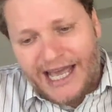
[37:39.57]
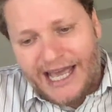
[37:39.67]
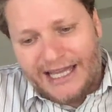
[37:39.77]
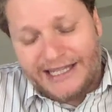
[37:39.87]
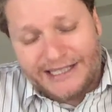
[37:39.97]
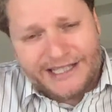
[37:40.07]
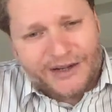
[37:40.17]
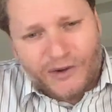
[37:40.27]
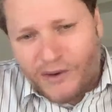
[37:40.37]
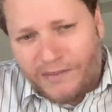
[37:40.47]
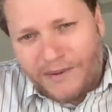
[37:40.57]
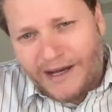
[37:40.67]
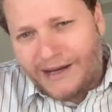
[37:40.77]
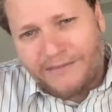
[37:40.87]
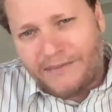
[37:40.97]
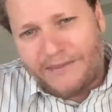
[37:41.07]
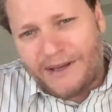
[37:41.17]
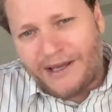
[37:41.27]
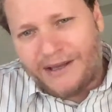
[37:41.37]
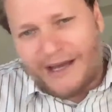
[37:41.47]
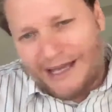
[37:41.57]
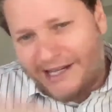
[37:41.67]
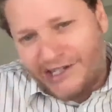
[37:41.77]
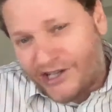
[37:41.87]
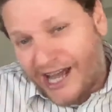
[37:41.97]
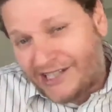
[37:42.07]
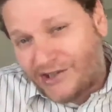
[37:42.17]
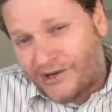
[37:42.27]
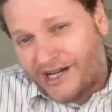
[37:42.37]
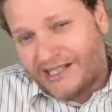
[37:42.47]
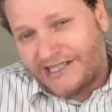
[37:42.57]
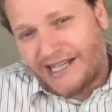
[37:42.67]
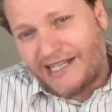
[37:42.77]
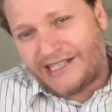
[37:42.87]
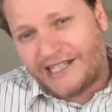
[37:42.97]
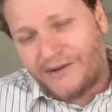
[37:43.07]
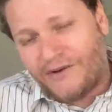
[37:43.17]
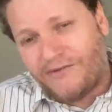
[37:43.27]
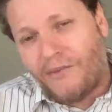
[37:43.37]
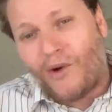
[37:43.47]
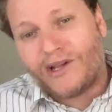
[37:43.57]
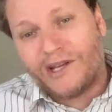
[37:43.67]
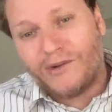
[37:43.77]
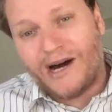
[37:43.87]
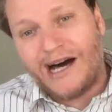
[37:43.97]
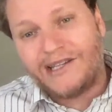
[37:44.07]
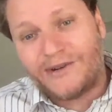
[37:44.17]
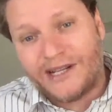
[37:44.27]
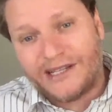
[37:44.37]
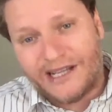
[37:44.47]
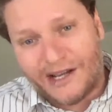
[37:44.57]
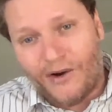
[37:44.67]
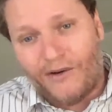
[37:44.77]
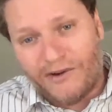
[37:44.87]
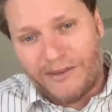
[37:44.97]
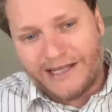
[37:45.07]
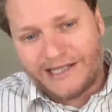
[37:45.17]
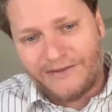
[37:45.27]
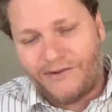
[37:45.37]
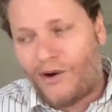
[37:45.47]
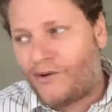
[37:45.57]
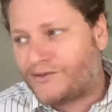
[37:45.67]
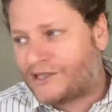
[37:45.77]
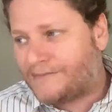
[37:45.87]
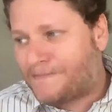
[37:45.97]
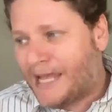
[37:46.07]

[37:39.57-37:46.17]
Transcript: And this is a group, an international organization with more than 100 governments involved.